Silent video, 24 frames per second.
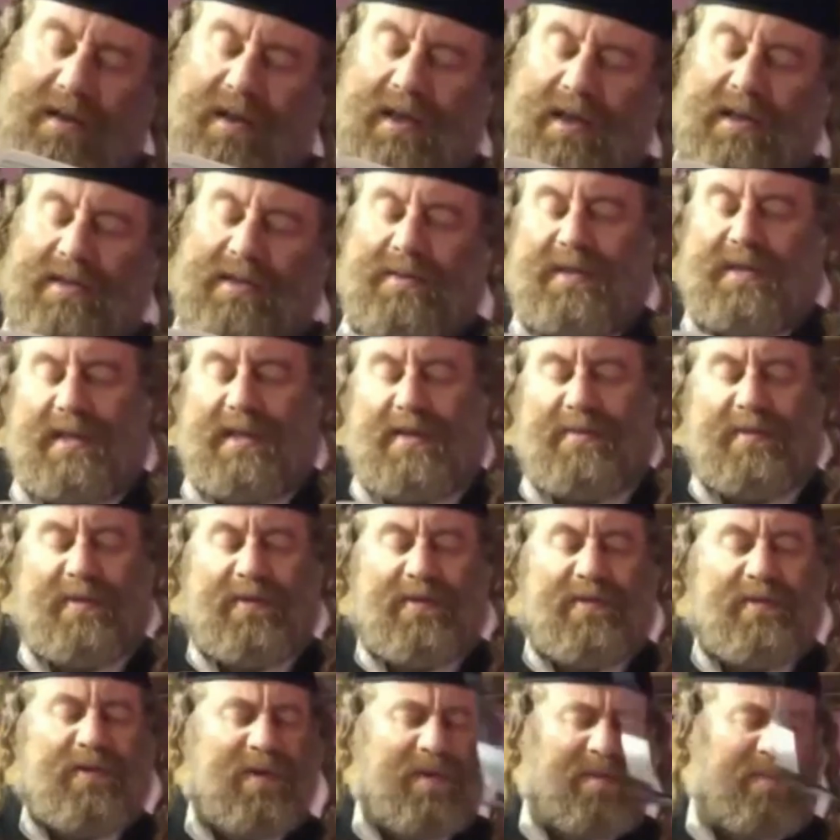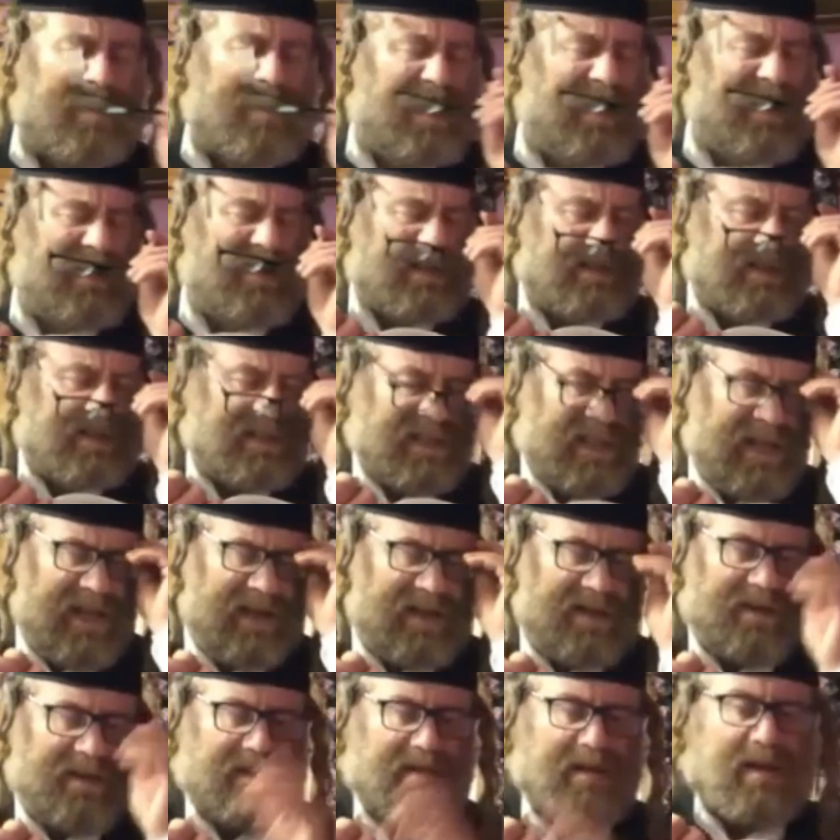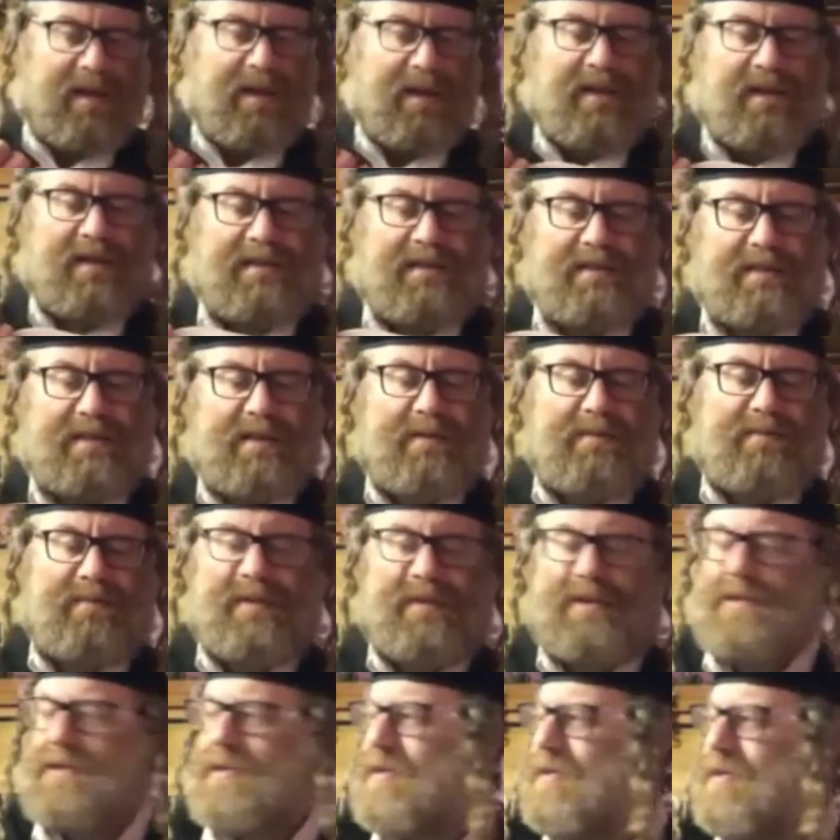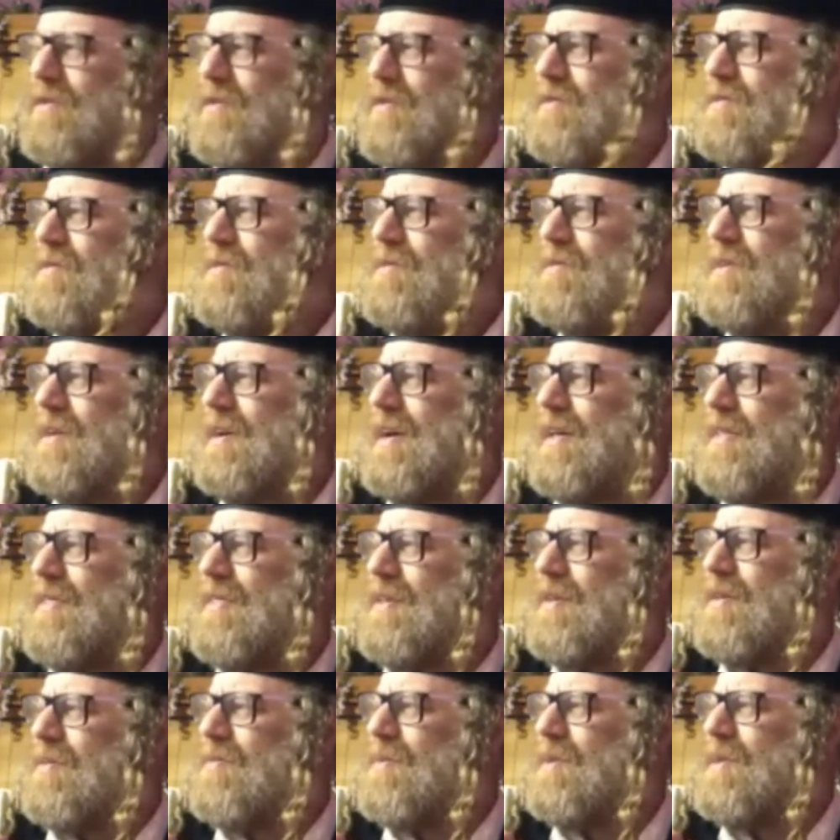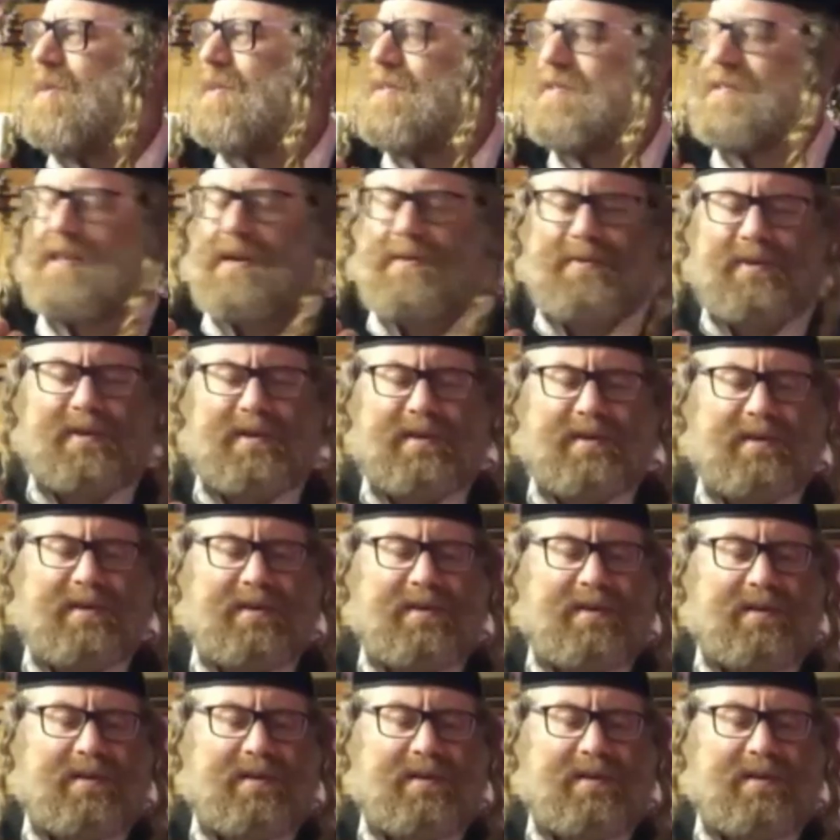As we said before, make it snack, and it's misogynist. Okay, I think we can stop here.